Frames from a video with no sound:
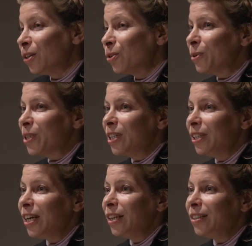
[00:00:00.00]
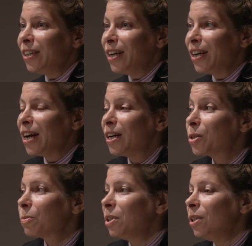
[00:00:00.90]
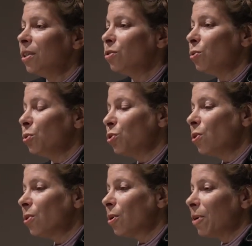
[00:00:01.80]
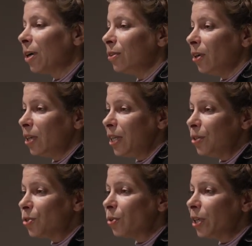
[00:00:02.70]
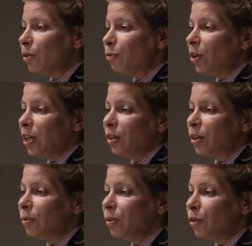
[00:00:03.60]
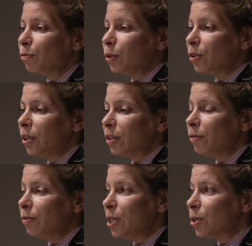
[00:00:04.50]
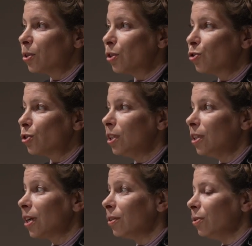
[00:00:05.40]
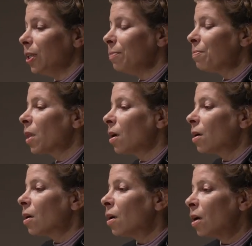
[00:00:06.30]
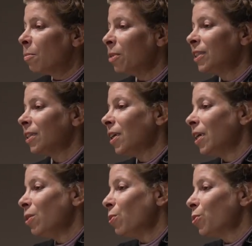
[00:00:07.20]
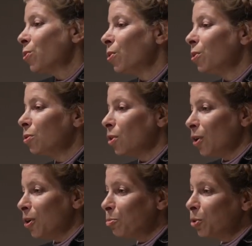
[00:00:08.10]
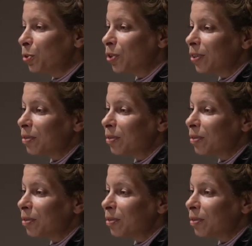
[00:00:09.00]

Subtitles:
Rosa and Andre asked me to talk about the history of vernacular photography research in Hungary, but I also put